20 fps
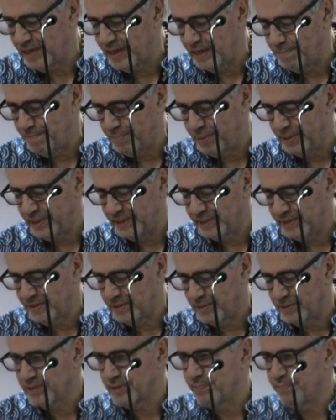cum
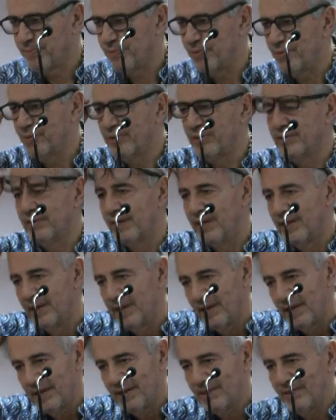political support,
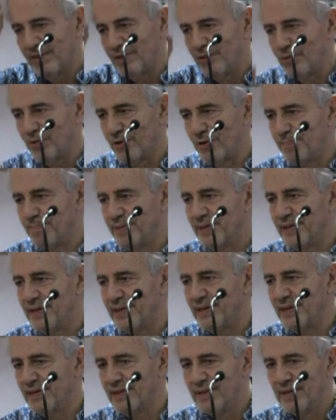the
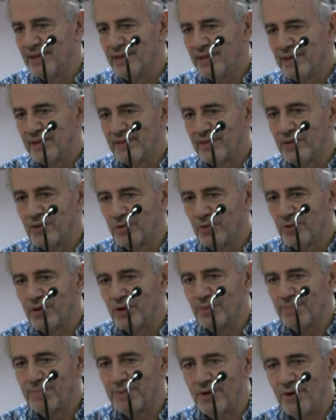European, the
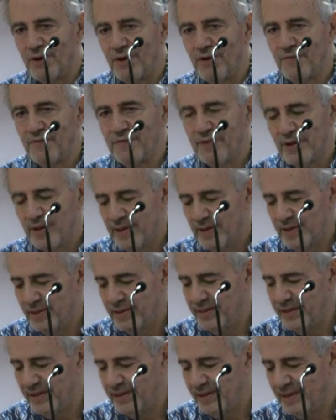Europe of
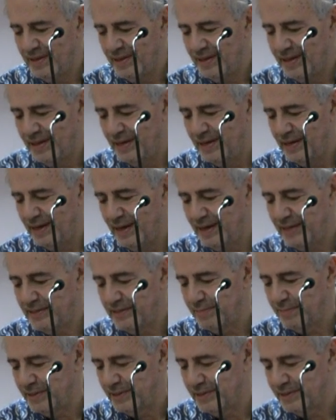the
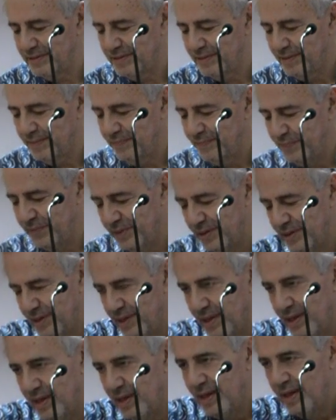Enlightenment.
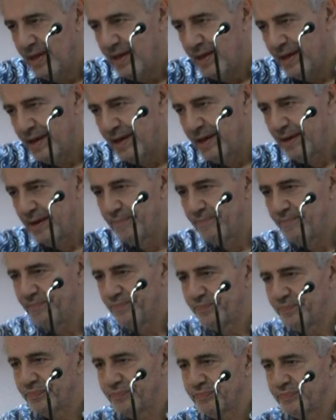Um,
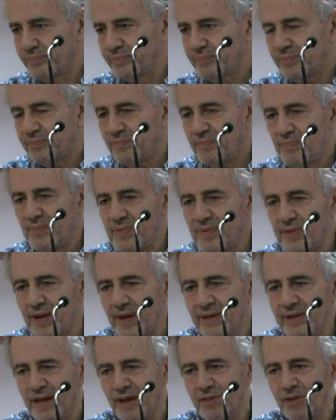
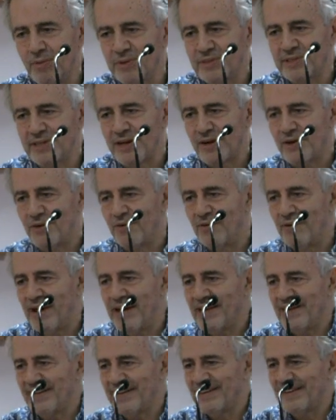now there was a
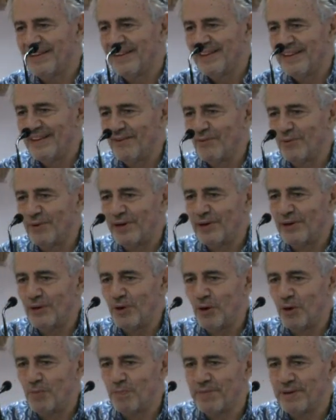crack or an
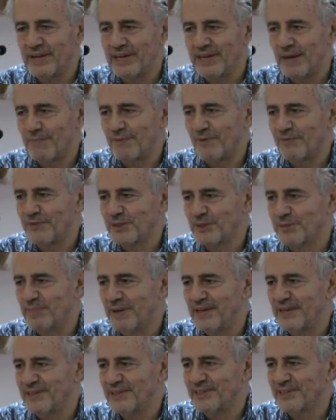opening up of
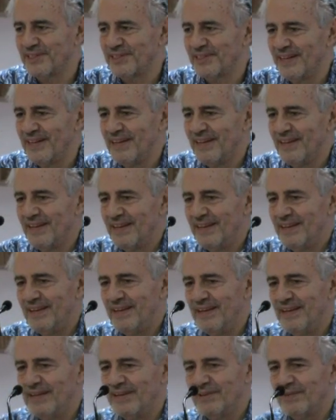space
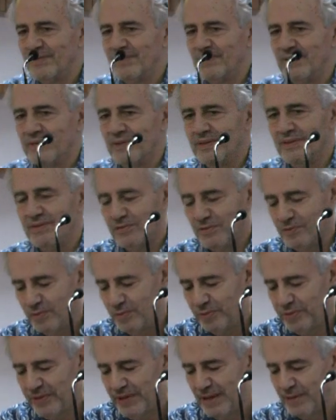in
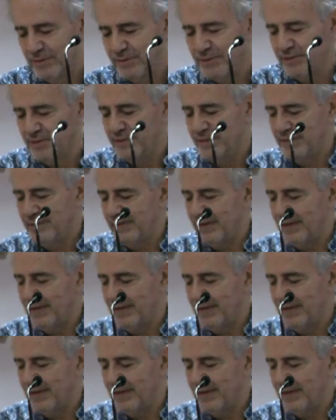two thousand